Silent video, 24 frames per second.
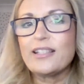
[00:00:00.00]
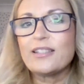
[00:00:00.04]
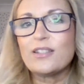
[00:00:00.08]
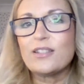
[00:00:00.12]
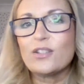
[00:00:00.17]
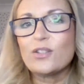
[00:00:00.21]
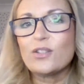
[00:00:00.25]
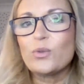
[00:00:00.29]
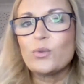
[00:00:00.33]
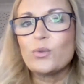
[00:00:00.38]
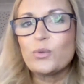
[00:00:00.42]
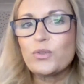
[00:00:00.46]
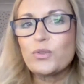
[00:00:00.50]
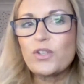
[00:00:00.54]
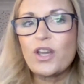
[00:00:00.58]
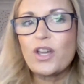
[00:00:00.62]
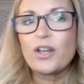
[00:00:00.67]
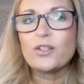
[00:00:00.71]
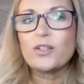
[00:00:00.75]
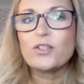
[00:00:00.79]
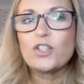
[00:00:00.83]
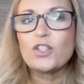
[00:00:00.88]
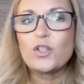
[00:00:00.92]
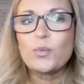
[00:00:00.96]
is the tool to
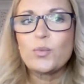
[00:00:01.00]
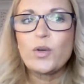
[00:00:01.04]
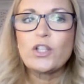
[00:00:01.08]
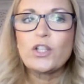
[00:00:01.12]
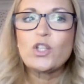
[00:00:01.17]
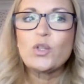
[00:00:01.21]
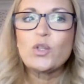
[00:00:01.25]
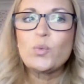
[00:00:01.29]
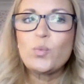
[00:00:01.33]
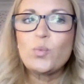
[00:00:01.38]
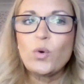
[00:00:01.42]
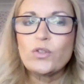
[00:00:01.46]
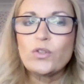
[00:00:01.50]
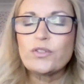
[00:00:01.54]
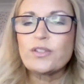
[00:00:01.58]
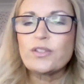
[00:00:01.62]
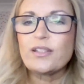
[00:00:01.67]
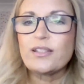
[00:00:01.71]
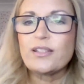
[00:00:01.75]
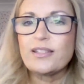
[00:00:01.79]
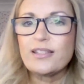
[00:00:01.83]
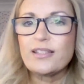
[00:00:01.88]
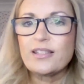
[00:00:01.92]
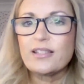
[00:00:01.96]
go to when you want
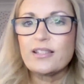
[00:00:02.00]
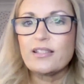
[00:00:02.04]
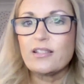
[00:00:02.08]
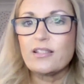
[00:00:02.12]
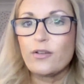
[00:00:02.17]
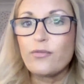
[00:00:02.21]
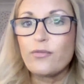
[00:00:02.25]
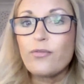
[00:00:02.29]
to